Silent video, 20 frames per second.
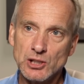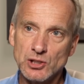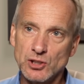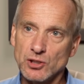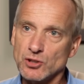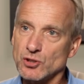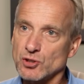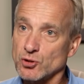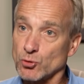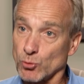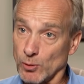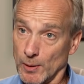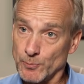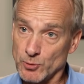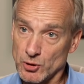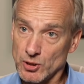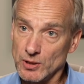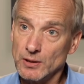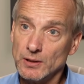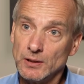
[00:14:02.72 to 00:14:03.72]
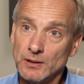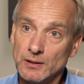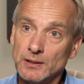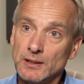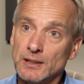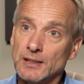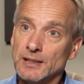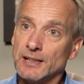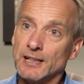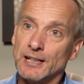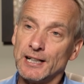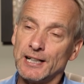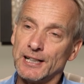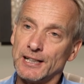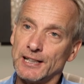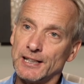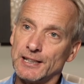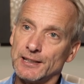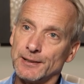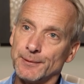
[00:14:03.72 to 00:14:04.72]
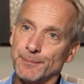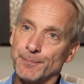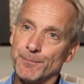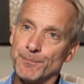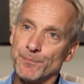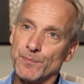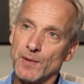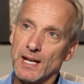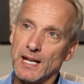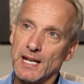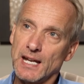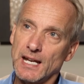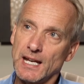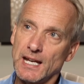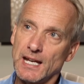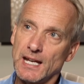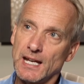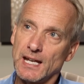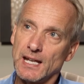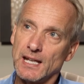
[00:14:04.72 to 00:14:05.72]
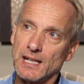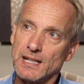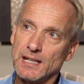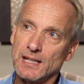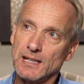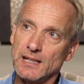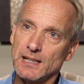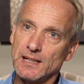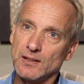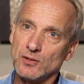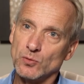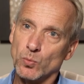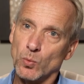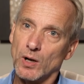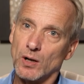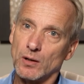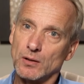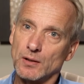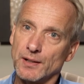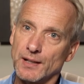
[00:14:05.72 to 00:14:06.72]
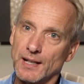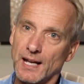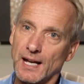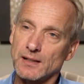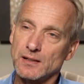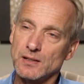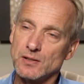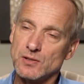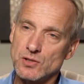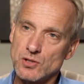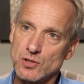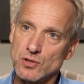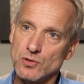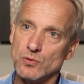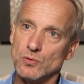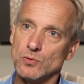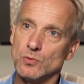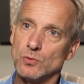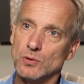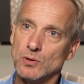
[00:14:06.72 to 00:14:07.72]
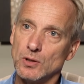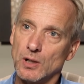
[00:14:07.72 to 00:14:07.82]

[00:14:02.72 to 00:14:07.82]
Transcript: description, and it is well connected to